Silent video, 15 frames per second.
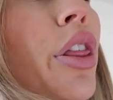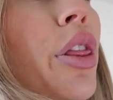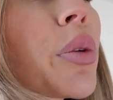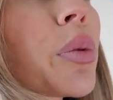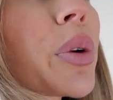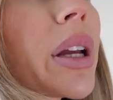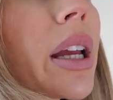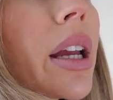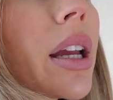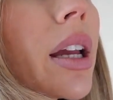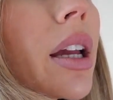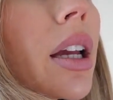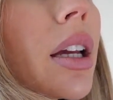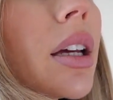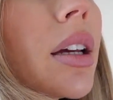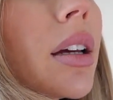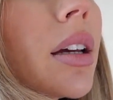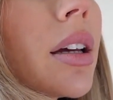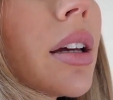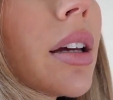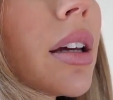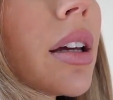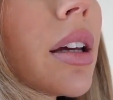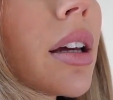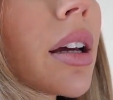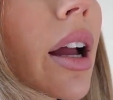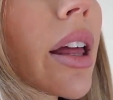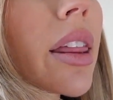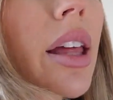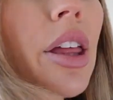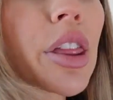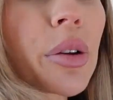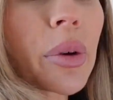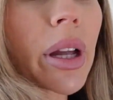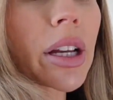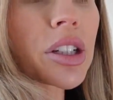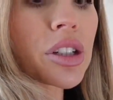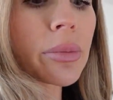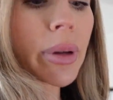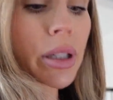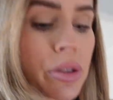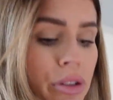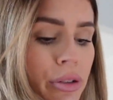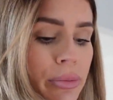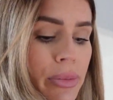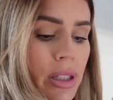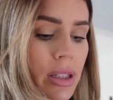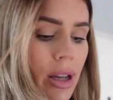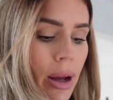three, I think three extra bedrooms.